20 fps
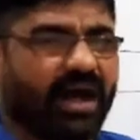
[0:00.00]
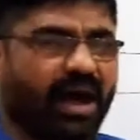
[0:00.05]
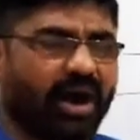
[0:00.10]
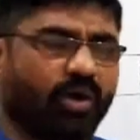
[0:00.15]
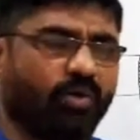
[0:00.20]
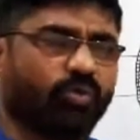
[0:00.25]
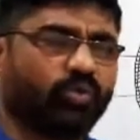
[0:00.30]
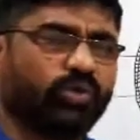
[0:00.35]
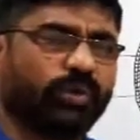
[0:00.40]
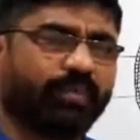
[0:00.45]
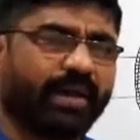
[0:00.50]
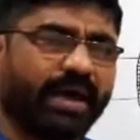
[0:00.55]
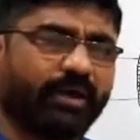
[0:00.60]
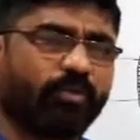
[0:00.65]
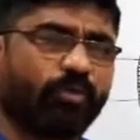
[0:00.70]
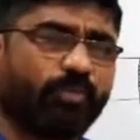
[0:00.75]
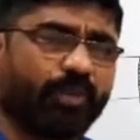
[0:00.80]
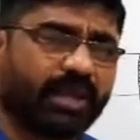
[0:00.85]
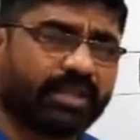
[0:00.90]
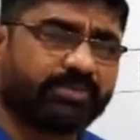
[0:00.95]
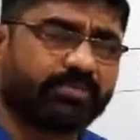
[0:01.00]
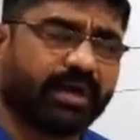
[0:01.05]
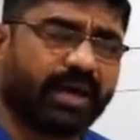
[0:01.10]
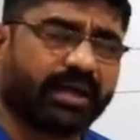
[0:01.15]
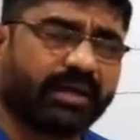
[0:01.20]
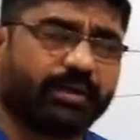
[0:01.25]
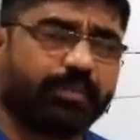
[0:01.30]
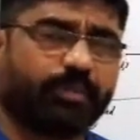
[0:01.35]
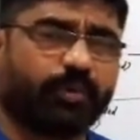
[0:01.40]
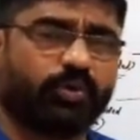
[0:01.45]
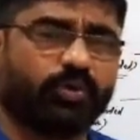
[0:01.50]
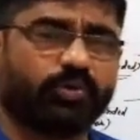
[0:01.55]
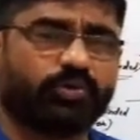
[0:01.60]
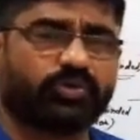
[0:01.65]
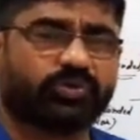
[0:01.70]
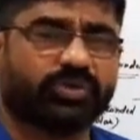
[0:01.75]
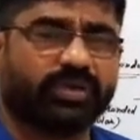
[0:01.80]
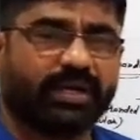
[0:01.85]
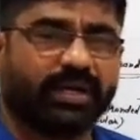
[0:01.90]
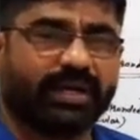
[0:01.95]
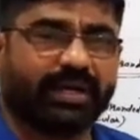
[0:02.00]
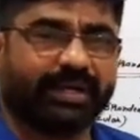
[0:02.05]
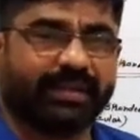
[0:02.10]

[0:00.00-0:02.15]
how the mycoplasma reproduce?